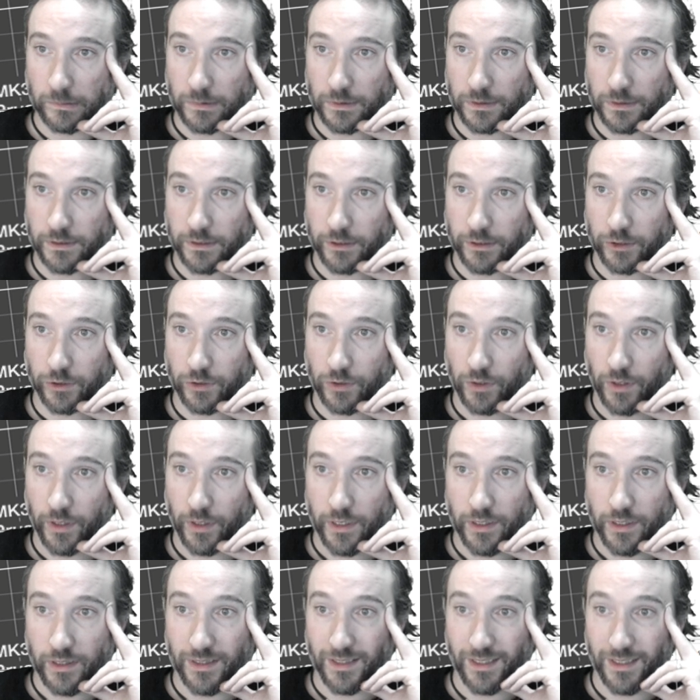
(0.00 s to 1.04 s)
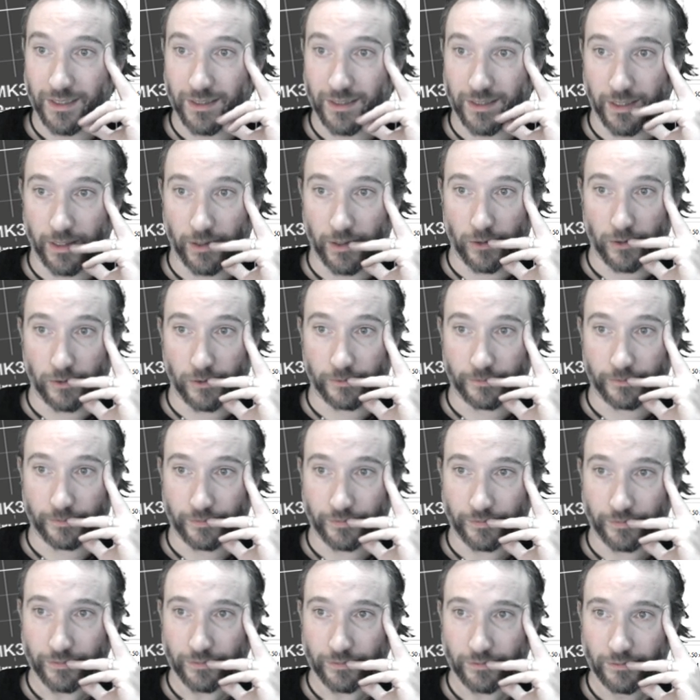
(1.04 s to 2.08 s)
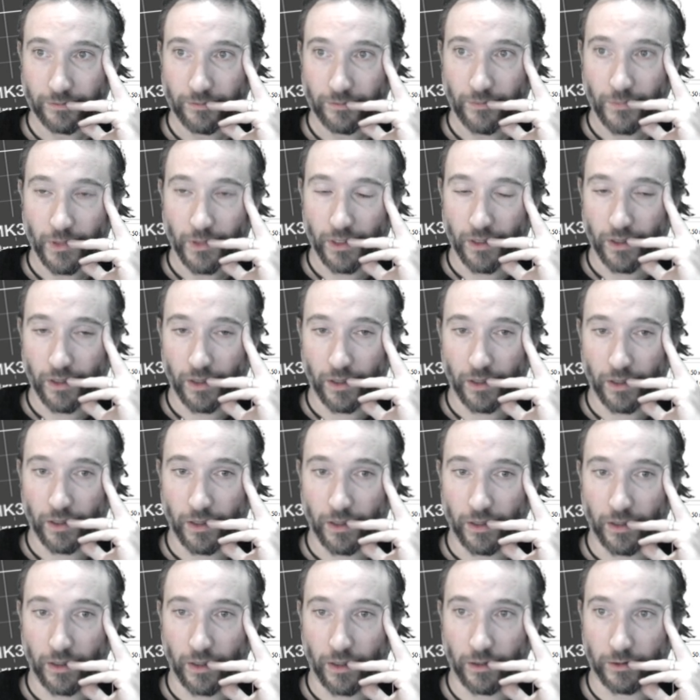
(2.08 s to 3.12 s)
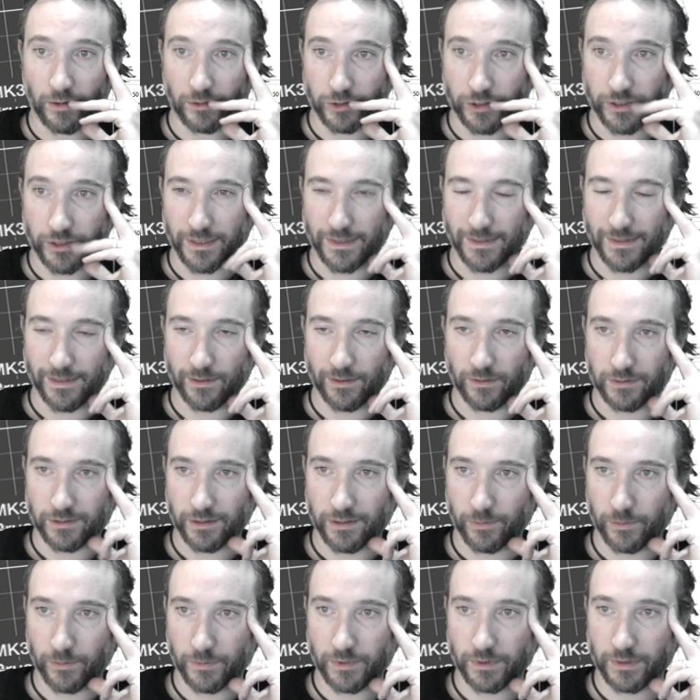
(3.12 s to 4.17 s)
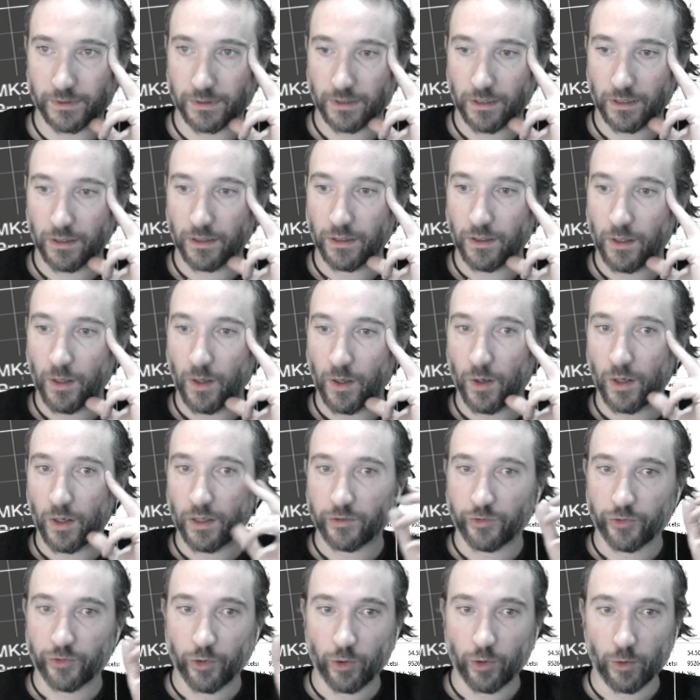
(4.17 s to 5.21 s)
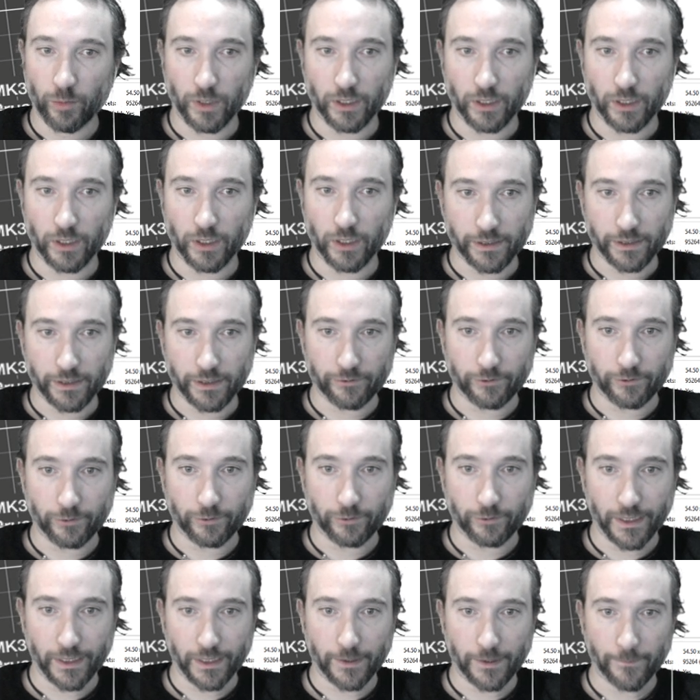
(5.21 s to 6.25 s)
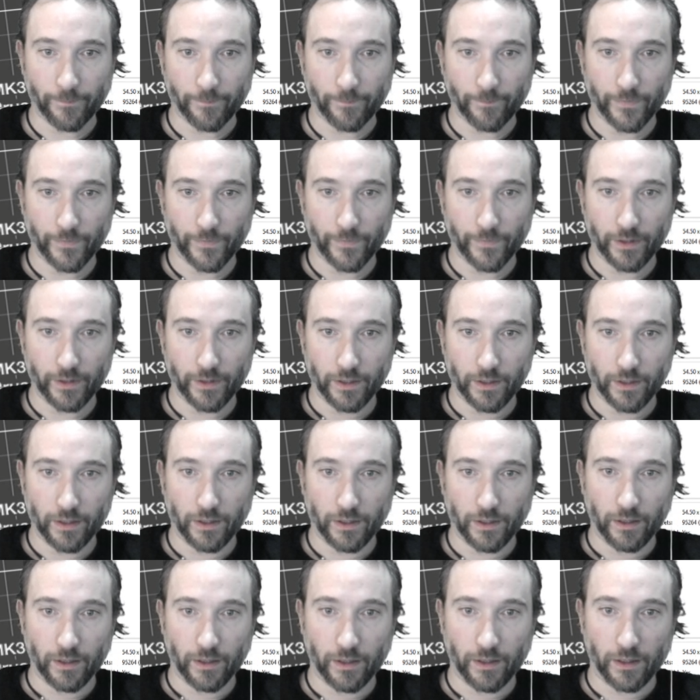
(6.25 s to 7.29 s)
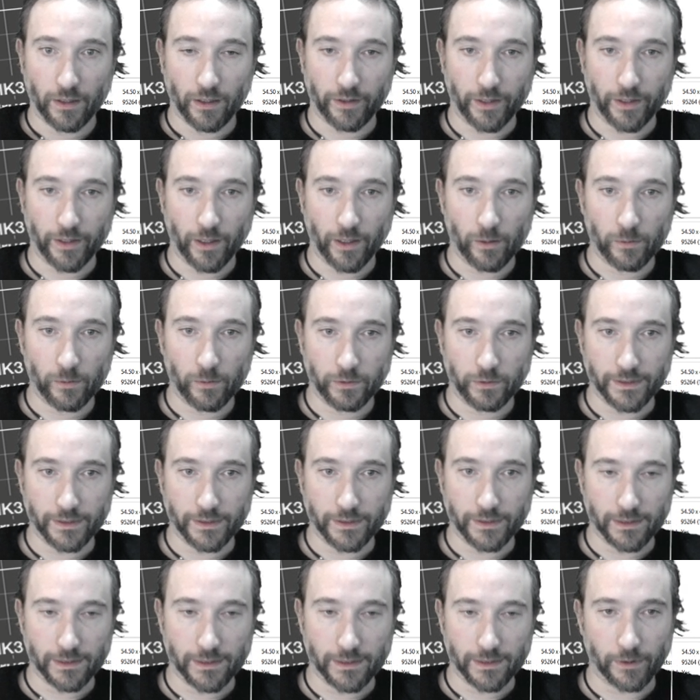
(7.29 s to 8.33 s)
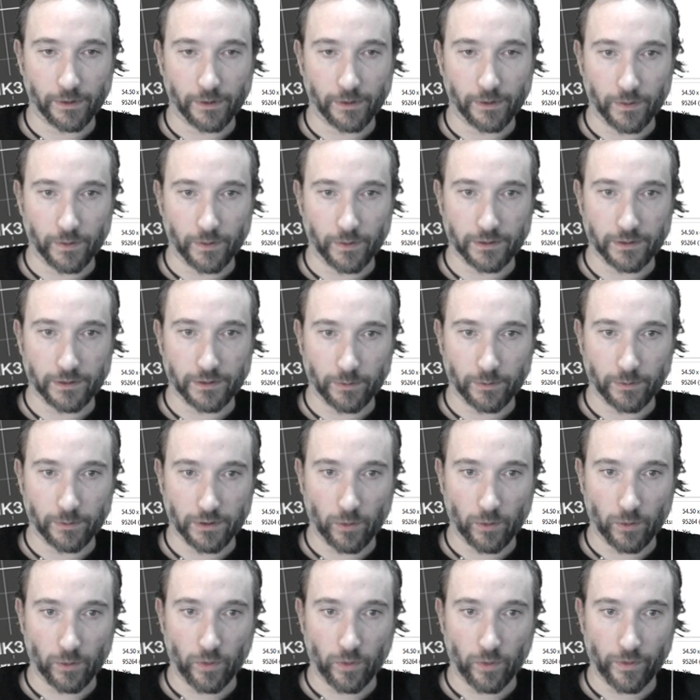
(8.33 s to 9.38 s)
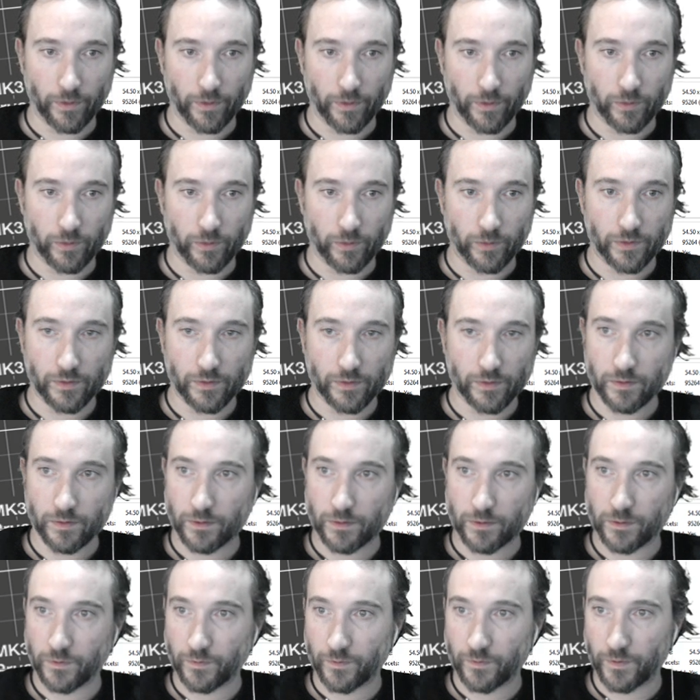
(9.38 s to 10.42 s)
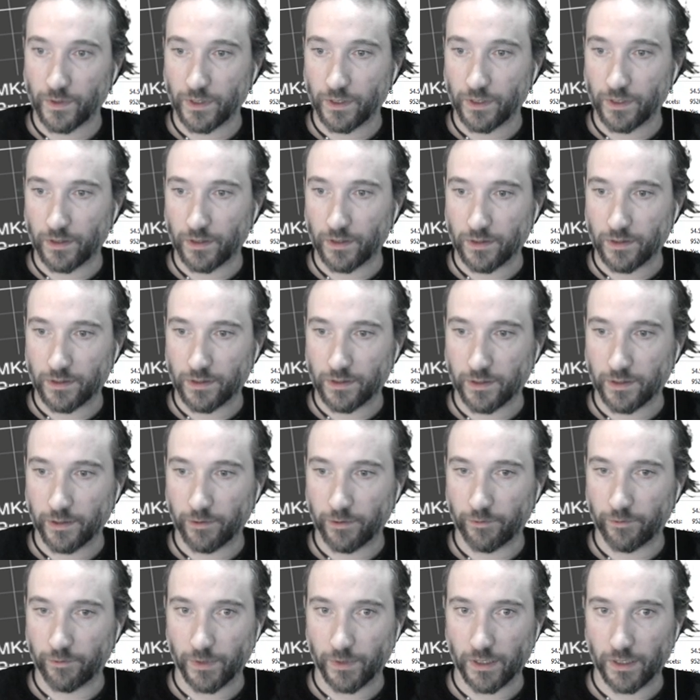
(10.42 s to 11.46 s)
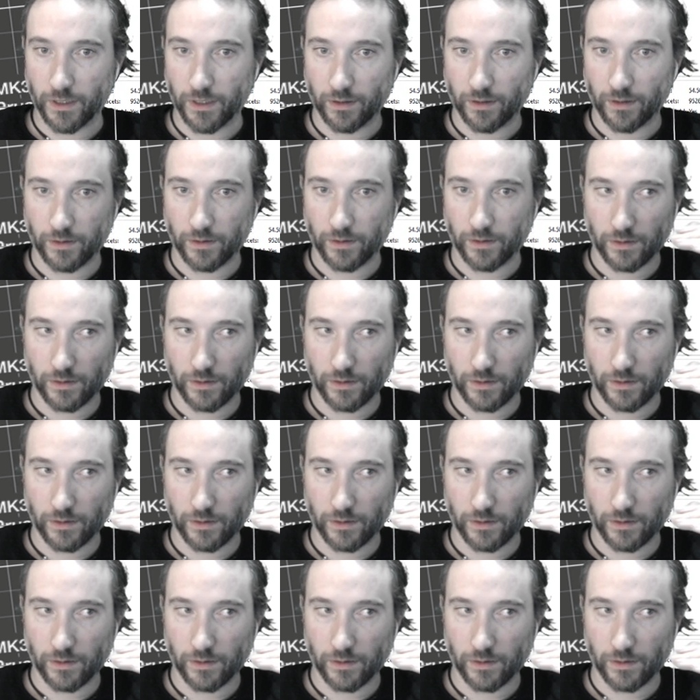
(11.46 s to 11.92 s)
Let's try detail. Ultra detail seems too much even for me. And the only reason I'm going to do this is because I want those spheres to give me